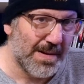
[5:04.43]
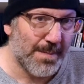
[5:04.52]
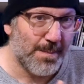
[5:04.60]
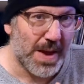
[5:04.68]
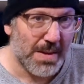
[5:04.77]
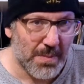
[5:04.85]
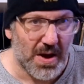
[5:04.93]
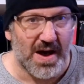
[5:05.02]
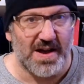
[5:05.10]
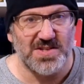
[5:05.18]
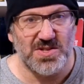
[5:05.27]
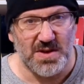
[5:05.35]
my
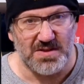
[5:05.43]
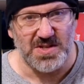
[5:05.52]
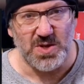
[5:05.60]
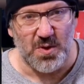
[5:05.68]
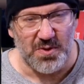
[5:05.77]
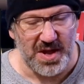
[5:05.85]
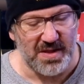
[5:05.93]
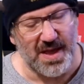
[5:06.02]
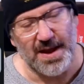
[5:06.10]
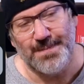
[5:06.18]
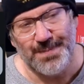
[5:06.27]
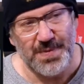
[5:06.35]
boss throughout this whole thing,
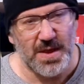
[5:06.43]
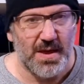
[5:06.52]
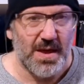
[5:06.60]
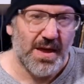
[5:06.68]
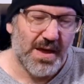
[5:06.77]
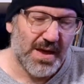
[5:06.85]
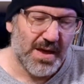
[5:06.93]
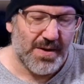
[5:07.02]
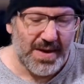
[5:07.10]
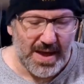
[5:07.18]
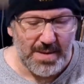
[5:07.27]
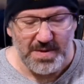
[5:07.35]
like,
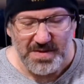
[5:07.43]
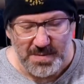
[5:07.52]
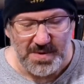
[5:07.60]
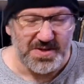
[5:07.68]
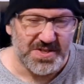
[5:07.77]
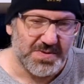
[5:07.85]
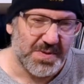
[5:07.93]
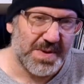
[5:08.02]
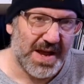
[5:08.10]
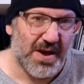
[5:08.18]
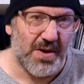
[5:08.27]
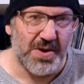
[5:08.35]
okay, I'm in the emergency room
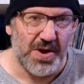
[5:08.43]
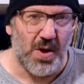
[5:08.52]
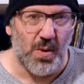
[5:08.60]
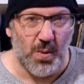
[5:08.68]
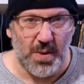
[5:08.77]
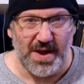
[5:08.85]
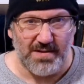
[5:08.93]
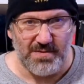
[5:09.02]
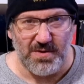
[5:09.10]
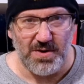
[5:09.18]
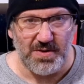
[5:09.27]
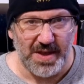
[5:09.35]
now, you know,
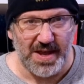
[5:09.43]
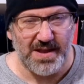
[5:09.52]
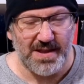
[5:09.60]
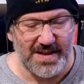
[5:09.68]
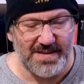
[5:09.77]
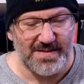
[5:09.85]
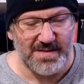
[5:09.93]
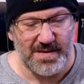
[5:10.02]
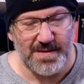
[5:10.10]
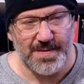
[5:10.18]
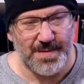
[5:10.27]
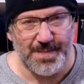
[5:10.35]
whatever, like, it's,
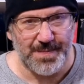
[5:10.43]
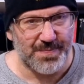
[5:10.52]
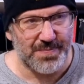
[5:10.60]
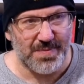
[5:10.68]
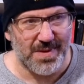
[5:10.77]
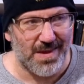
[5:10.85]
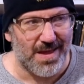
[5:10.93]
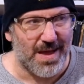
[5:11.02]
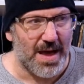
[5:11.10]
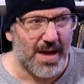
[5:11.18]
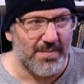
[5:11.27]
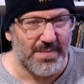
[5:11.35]

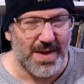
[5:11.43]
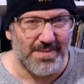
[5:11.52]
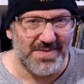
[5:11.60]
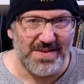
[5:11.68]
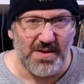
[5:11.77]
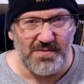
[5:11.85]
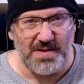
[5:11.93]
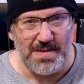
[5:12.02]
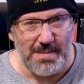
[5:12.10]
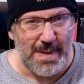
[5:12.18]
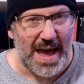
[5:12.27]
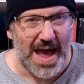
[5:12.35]
I'm still
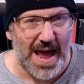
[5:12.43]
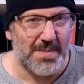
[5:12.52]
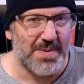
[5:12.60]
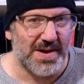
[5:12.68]
feeling bad,